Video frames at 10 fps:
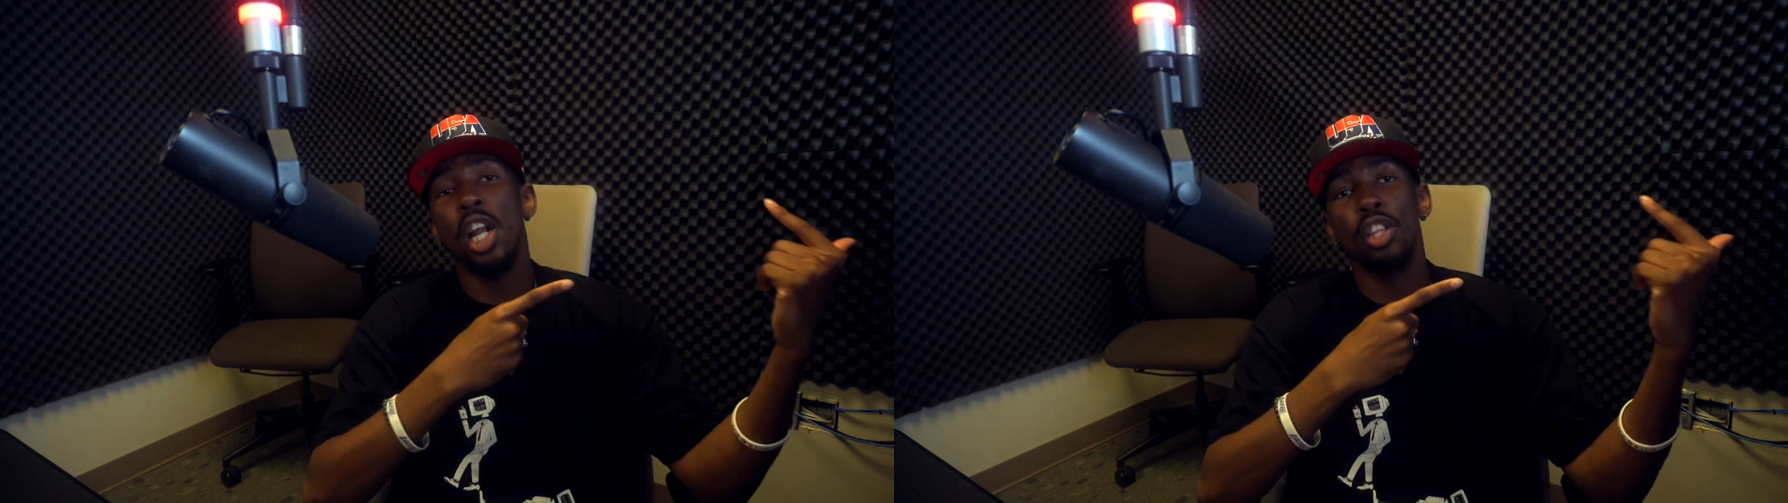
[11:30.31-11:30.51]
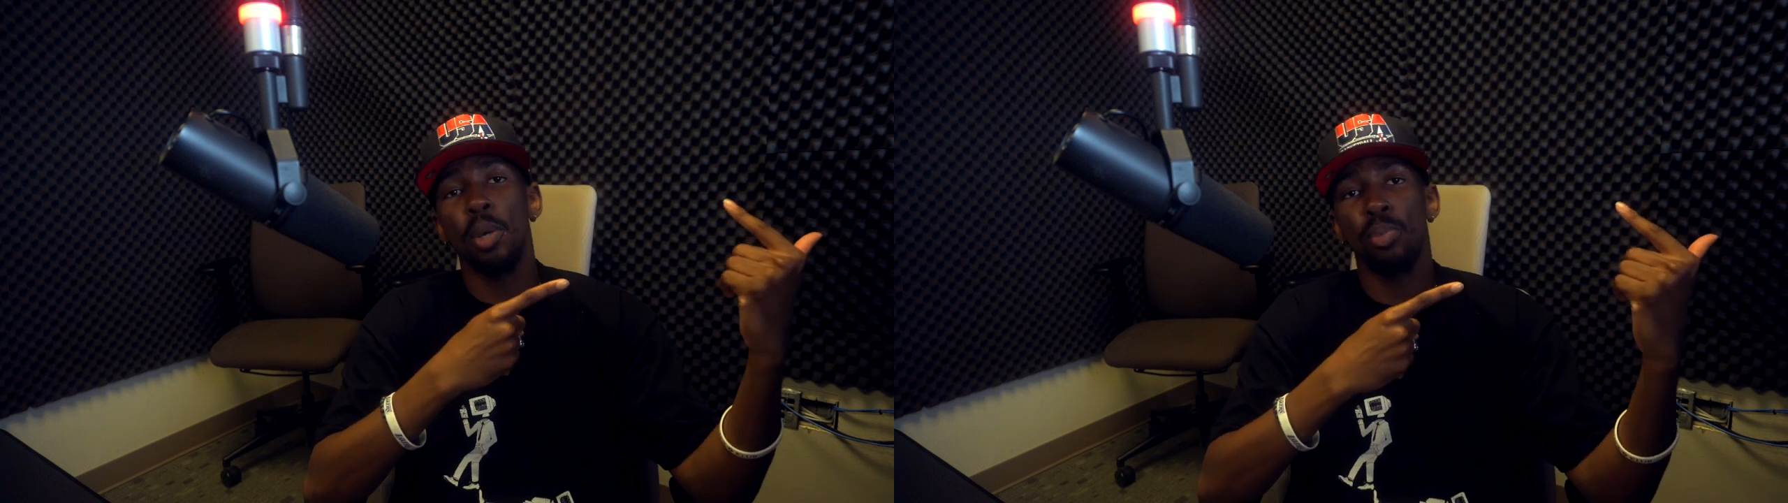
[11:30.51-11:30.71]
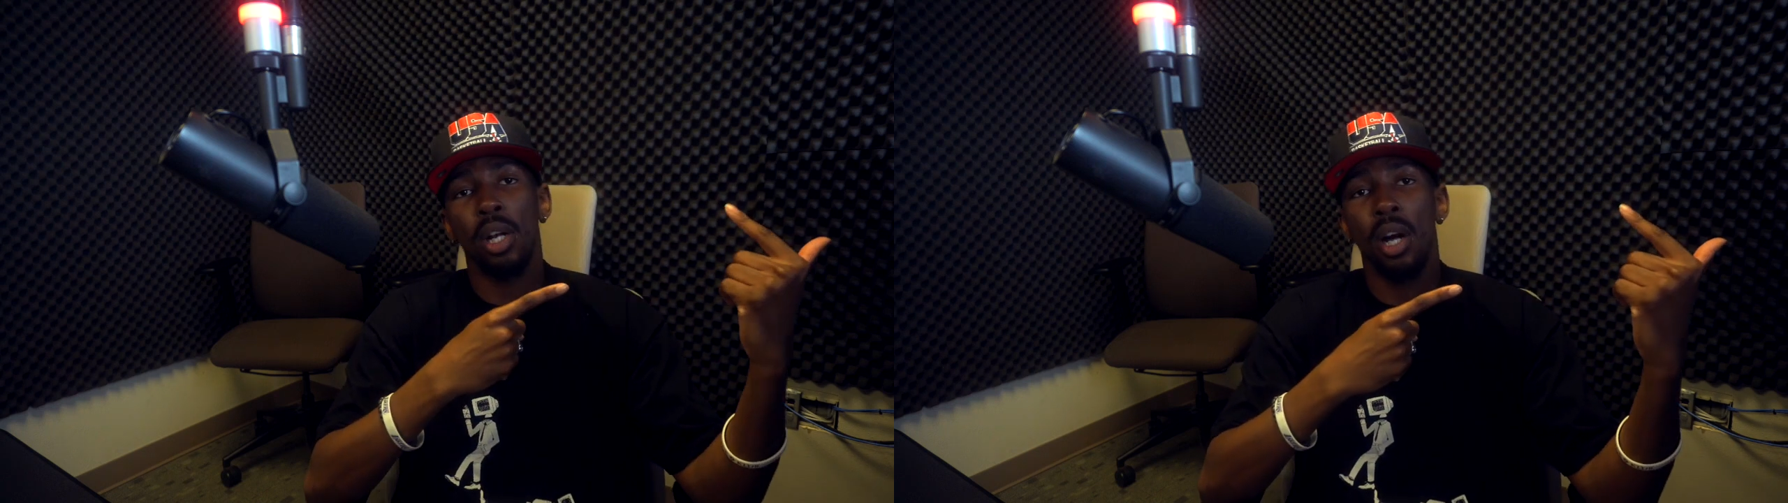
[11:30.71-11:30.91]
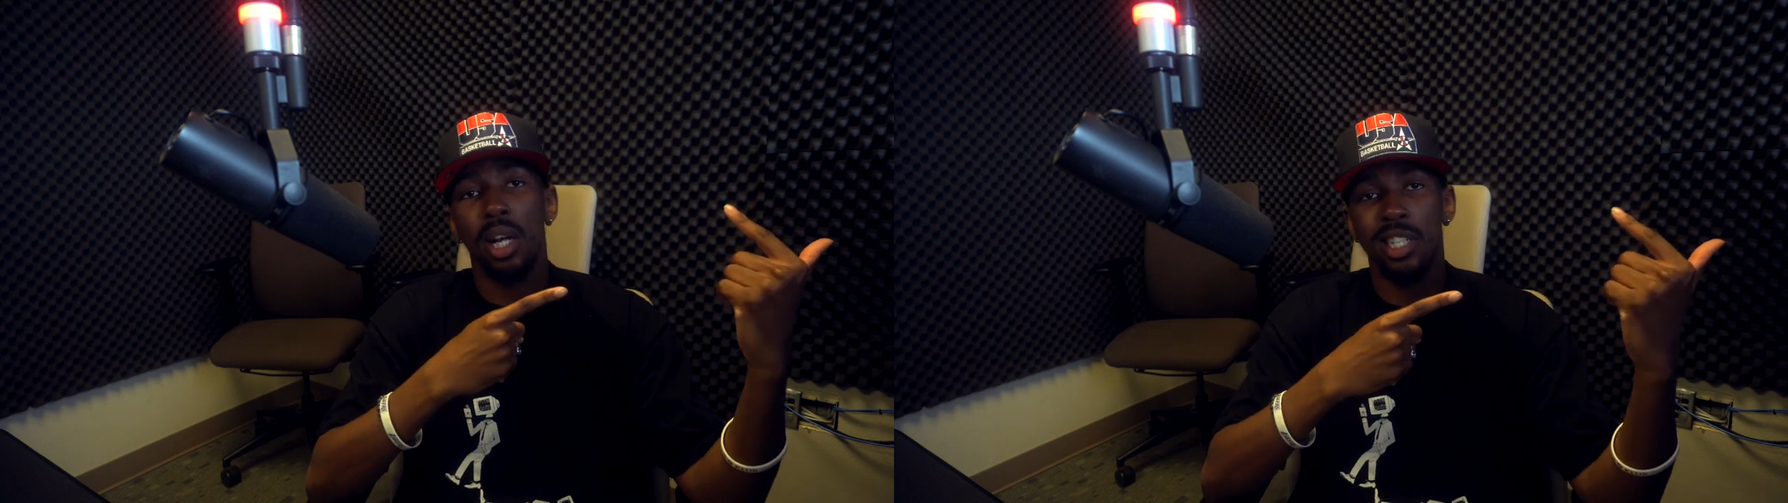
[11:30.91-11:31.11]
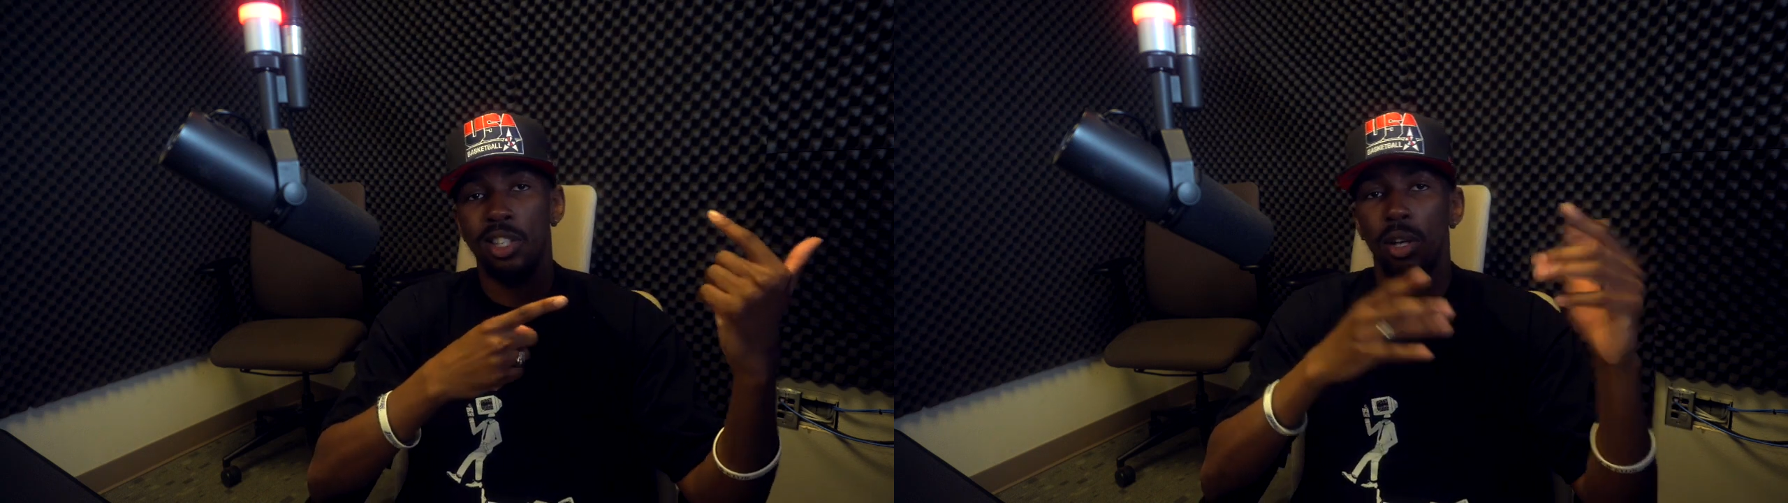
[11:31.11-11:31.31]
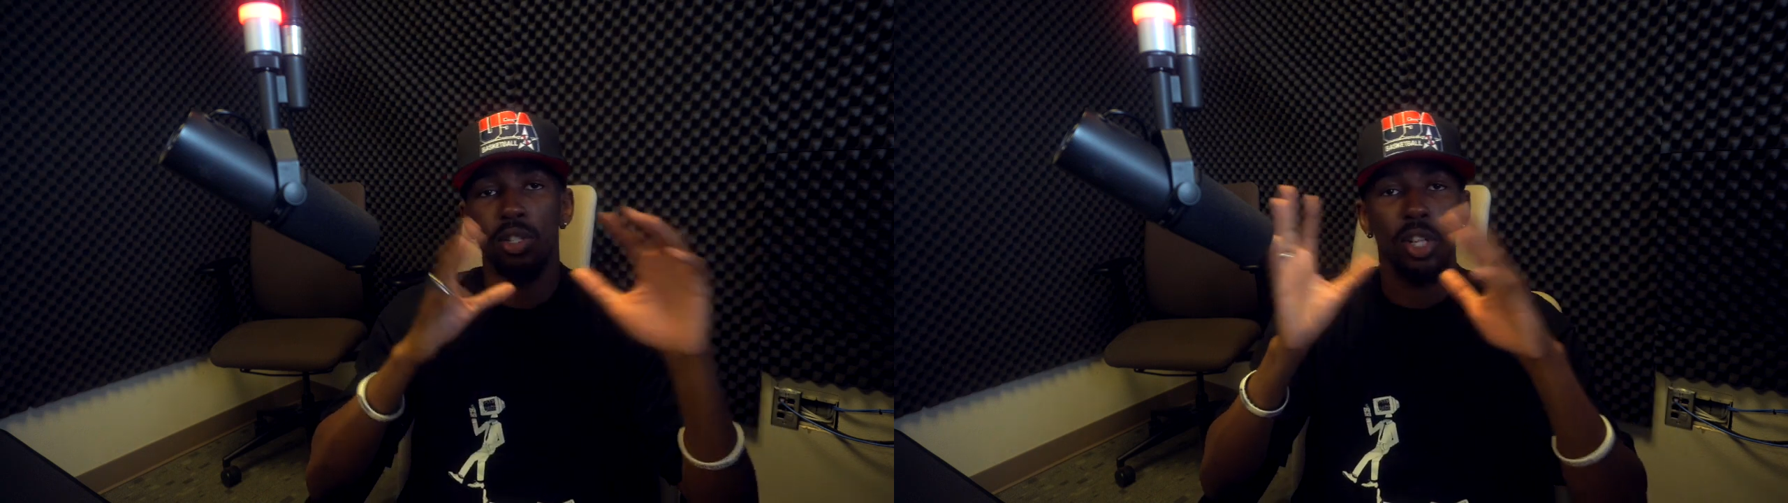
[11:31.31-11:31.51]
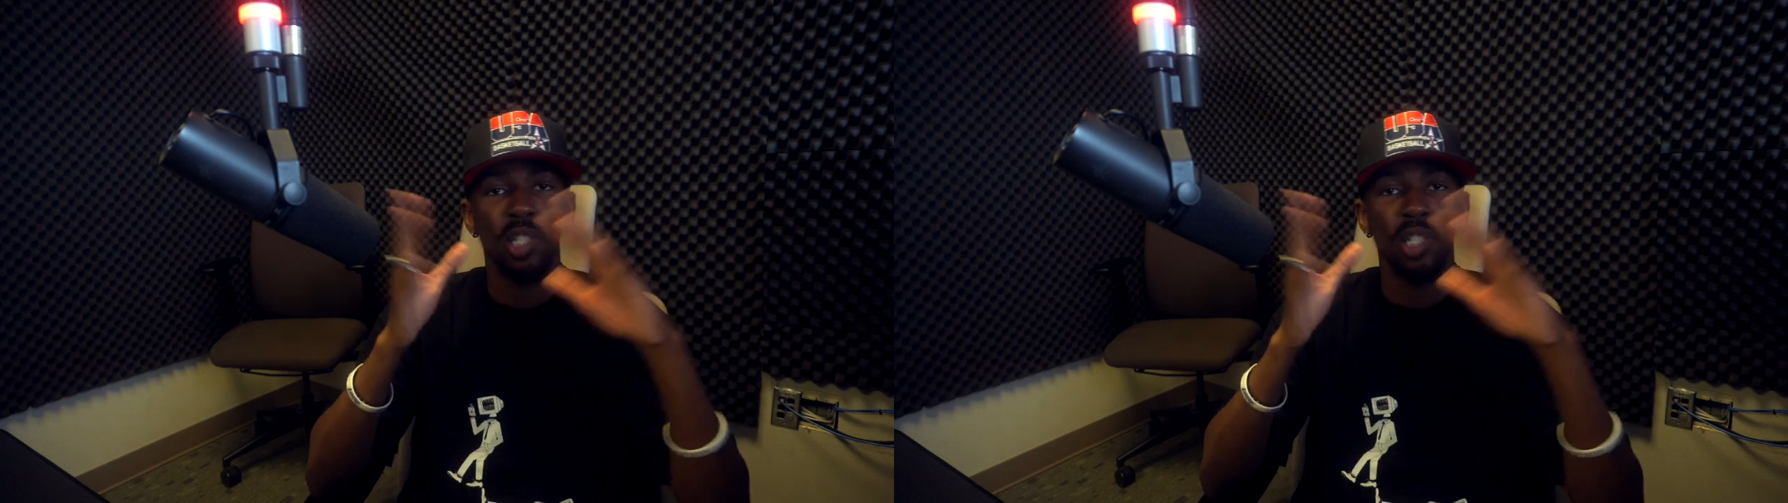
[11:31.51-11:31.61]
the three-point contest also.